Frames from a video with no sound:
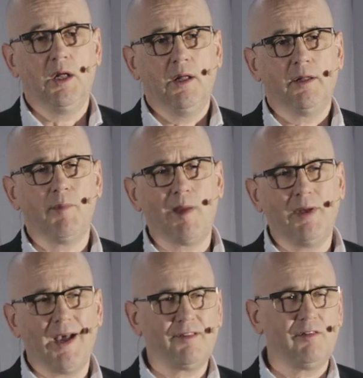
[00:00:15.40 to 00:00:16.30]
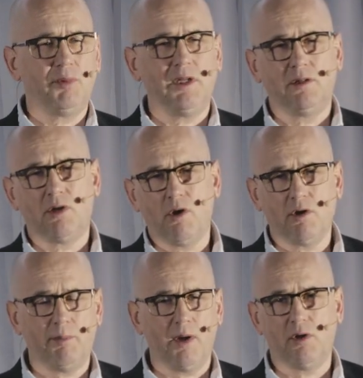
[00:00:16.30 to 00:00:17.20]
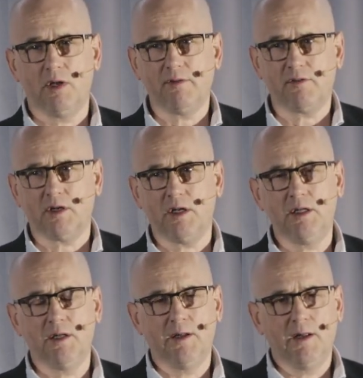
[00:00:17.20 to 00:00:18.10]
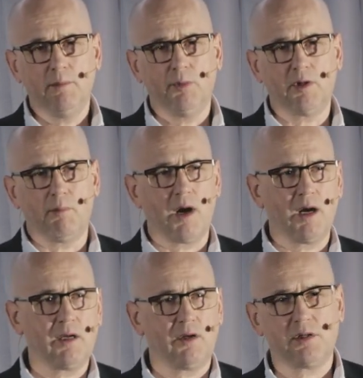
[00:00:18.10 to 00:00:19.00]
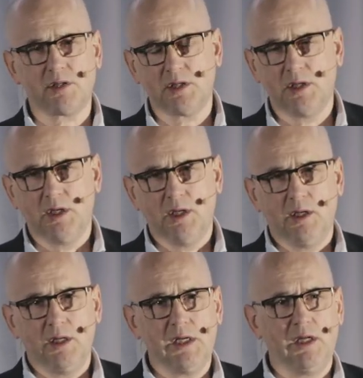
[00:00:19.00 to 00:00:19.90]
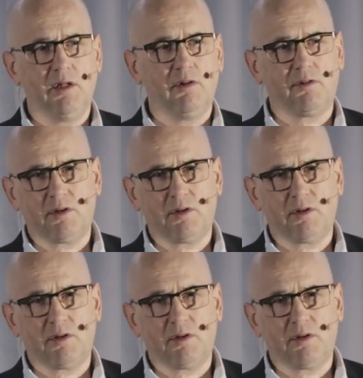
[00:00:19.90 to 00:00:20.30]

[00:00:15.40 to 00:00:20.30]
that maybe hasn't been thought about holistically, but the market is